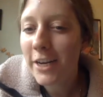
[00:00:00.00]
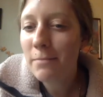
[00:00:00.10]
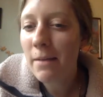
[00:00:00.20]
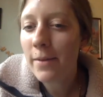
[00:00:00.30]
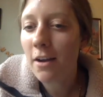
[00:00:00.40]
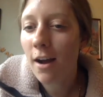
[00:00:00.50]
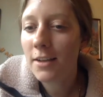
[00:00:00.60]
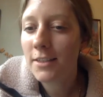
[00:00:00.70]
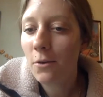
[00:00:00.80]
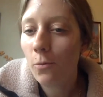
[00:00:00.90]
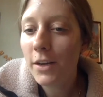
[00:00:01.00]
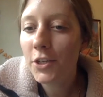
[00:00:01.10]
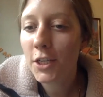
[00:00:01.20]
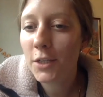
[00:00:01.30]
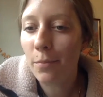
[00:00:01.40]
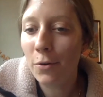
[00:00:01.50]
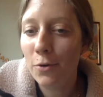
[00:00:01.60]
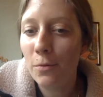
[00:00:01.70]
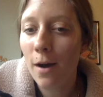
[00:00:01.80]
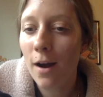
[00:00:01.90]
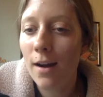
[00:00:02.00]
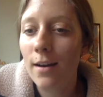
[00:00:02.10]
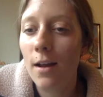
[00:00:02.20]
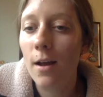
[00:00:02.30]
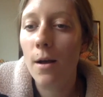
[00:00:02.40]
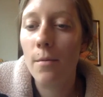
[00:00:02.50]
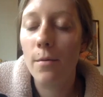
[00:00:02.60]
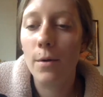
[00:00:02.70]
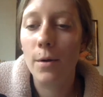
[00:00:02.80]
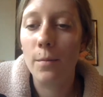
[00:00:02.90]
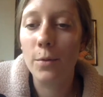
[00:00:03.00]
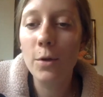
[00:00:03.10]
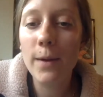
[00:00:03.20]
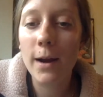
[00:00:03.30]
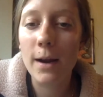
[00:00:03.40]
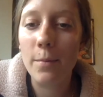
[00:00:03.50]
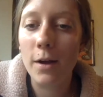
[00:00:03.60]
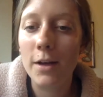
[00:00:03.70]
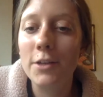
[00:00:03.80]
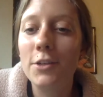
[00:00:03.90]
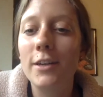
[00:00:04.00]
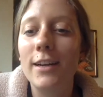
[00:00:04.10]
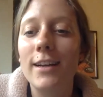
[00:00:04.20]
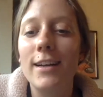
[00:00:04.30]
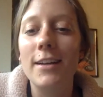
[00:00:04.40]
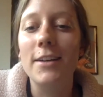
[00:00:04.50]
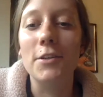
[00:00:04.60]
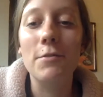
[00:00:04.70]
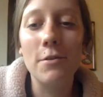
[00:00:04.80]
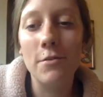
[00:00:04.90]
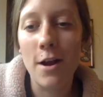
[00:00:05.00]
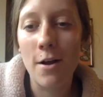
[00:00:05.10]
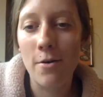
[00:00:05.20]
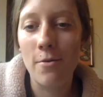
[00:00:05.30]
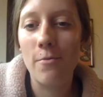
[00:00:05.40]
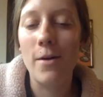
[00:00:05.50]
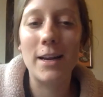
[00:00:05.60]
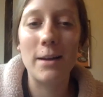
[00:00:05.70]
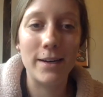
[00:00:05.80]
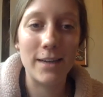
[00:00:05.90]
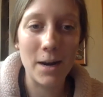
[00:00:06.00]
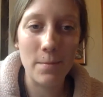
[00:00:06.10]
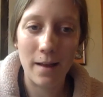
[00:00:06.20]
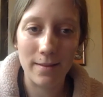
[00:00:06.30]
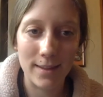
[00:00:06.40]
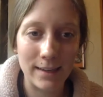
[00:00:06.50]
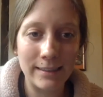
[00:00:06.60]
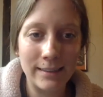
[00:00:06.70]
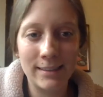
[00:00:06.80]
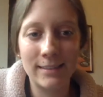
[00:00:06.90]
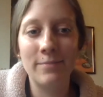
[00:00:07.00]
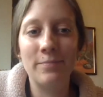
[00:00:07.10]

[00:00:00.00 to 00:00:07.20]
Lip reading: might be causing witch's broom on her blueberry bush. Do you know what can be done about this?